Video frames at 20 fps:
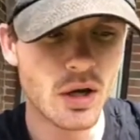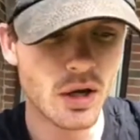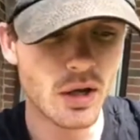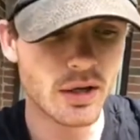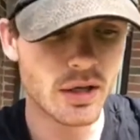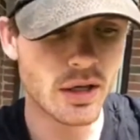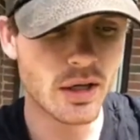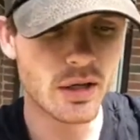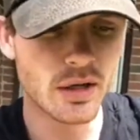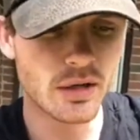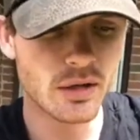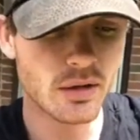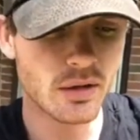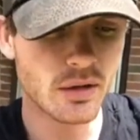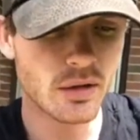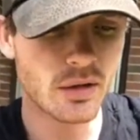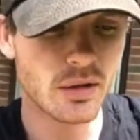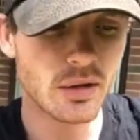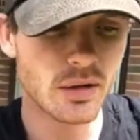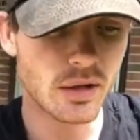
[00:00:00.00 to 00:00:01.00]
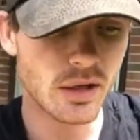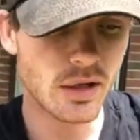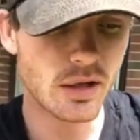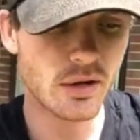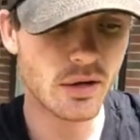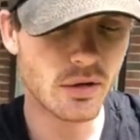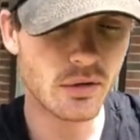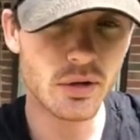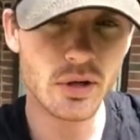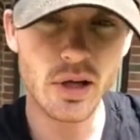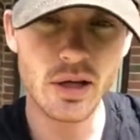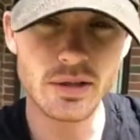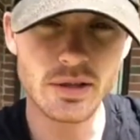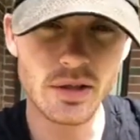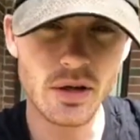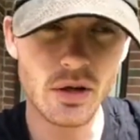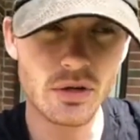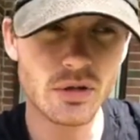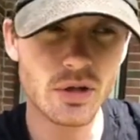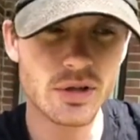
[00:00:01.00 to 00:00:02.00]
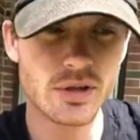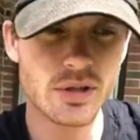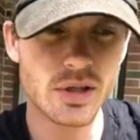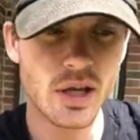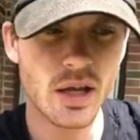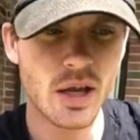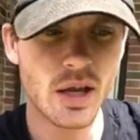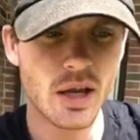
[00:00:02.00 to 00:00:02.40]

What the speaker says: Again, in the early 1900s,